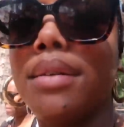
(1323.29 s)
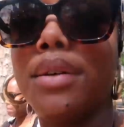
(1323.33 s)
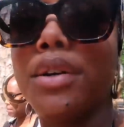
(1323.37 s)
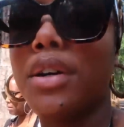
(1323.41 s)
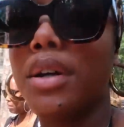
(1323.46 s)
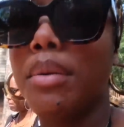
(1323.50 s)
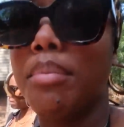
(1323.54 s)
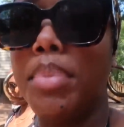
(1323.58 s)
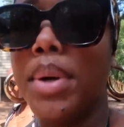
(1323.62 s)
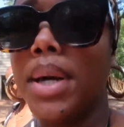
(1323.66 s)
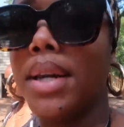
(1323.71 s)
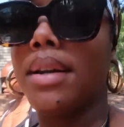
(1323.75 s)
little
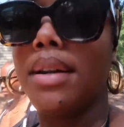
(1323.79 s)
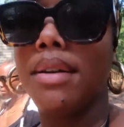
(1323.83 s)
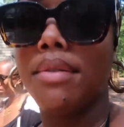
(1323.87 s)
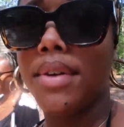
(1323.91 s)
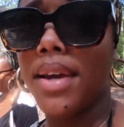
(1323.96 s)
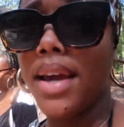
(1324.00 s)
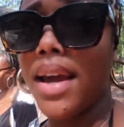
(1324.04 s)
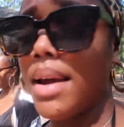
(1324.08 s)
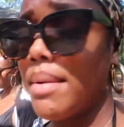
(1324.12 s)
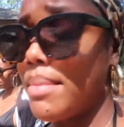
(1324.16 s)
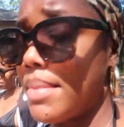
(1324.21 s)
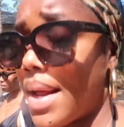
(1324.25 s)
competitive
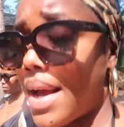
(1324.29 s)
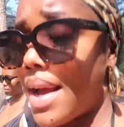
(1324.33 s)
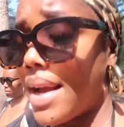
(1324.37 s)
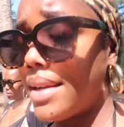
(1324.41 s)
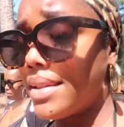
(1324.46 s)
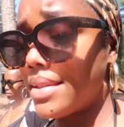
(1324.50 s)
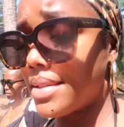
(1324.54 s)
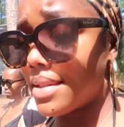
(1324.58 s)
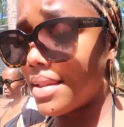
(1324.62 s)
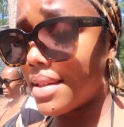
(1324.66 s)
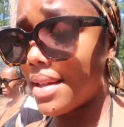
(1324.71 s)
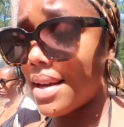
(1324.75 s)
game
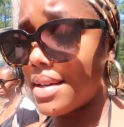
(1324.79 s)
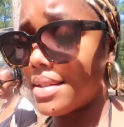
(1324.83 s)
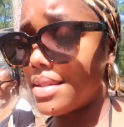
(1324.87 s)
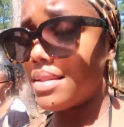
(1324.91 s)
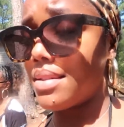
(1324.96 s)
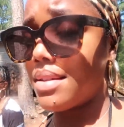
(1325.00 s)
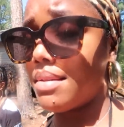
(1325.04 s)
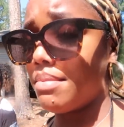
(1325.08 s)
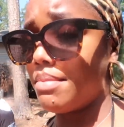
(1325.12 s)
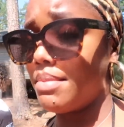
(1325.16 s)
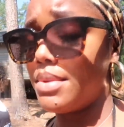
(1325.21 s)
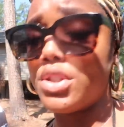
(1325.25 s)
night that
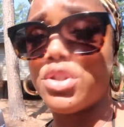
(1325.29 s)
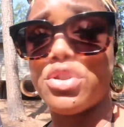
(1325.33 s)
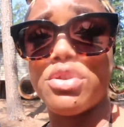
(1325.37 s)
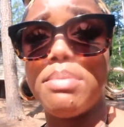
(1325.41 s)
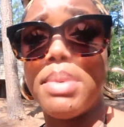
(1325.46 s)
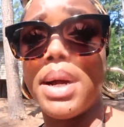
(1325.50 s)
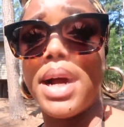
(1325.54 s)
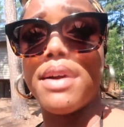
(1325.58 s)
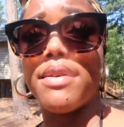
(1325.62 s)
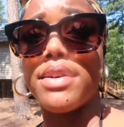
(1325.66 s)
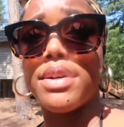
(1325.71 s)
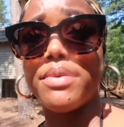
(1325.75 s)
Mr.
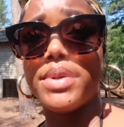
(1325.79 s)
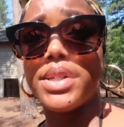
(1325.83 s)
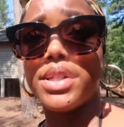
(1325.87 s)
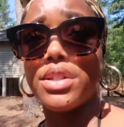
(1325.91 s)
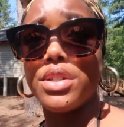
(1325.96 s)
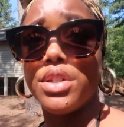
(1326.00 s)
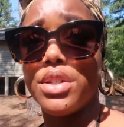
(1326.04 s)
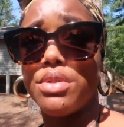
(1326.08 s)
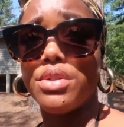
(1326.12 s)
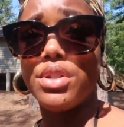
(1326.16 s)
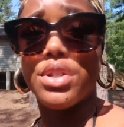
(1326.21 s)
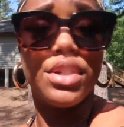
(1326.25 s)
Byron
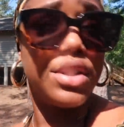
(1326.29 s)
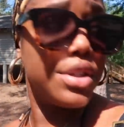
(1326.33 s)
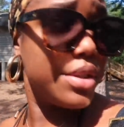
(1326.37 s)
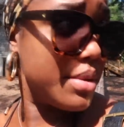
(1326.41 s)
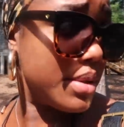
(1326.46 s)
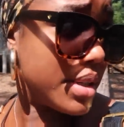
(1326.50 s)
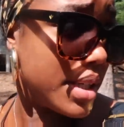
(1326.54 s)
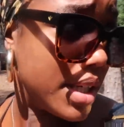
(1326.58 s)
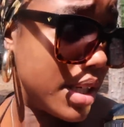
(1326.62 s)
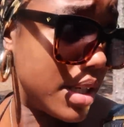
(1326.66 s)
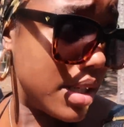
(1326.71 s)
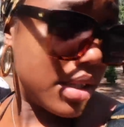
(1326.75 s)
wasn't used
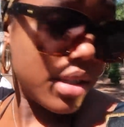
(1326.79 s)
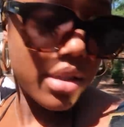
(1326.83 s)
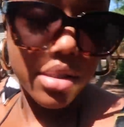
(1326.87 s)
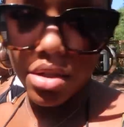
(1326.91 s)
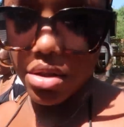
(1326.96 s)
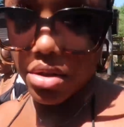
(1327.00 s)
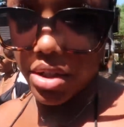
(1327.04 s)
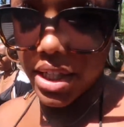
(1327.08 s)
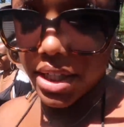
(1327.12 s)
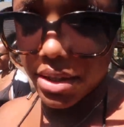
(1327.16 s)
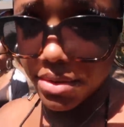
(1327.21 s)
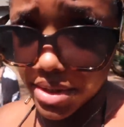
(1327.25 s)
to.
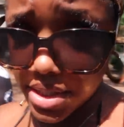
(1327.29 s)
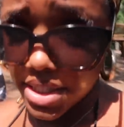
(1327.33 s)
So he